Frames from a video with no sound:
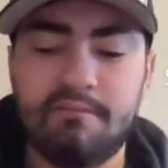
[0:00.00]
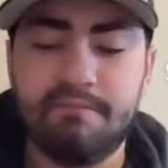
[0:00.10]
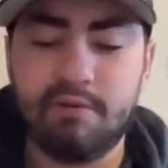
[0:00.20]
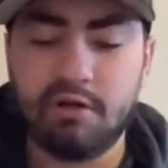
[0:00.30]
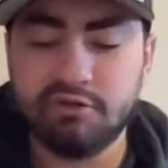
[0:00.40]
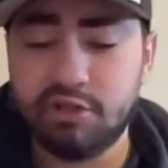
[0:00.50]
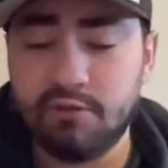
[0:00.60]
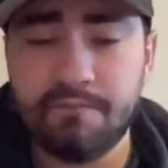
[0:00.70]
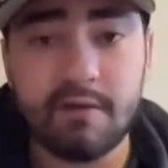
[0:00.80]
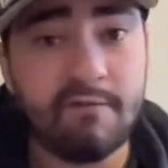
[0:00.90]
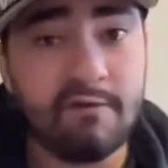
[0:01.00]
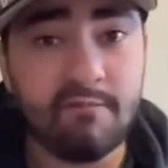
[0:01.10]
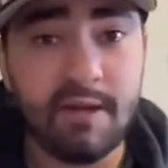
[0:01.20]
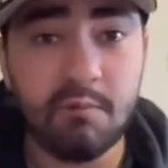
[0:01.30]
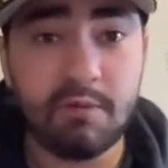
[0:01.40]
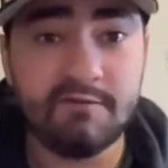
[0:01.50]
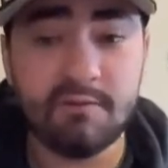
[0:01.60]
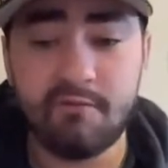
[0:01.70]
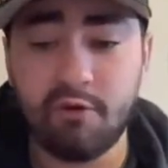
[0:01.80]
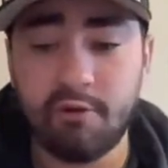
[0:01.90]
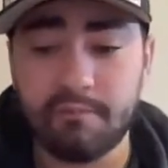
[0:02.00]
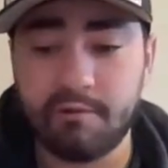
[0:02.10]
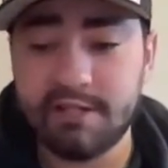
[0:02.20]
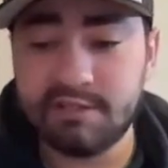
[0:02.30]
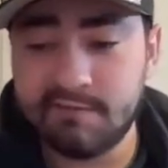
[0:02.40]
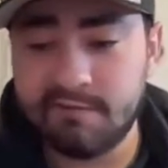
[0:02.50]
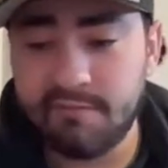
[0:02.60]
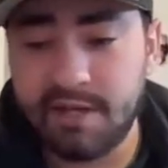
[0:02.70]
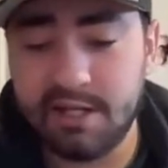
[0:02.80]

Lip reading: But also, I've never made waves before. Granted, I've never